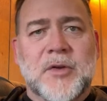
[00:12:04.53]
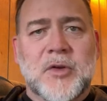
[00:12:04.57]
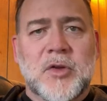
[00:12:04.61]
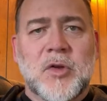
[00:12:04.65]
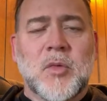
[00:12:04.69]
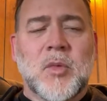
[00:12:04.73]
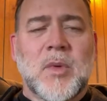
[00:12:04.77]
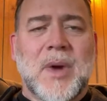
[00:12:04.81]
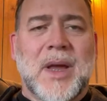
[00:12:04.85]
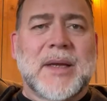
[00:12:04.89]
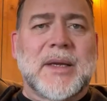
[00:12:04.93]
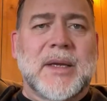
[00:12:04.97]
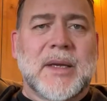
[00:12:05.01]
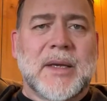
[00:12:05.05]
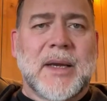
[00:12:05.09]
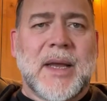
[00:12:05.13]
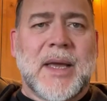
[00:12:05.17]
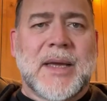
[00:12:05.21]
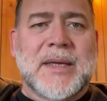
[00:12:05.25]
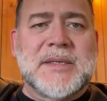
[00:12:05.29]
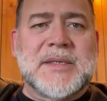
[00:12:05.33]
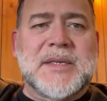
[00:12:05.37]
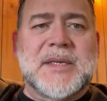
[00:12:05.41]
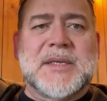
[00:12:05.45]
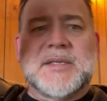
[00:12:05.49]
you
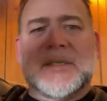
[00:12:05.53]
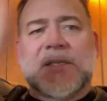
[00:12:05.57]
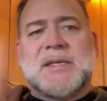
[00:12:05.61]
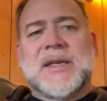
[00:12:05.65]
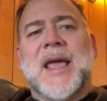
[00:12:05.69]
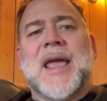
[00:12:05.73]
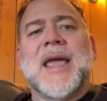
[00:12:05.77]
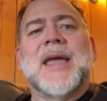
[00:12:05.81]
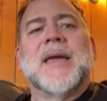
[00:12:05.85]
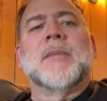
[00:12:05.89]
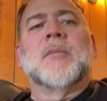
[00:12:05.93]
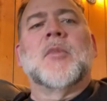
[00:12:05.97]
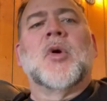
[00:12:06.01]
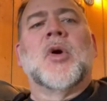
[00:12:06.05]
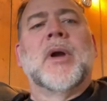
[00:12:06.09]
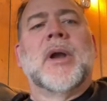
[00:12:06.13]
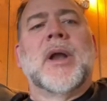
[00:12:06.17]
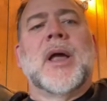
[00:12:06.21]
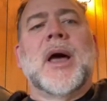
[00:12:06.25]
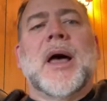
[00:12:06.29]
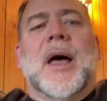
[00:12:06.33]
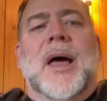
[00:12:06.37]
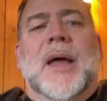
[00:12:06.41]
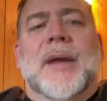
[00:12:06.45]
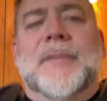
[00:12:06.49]
recognize his name or
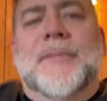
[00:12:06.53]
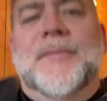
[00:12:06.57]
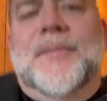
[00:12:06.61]
not.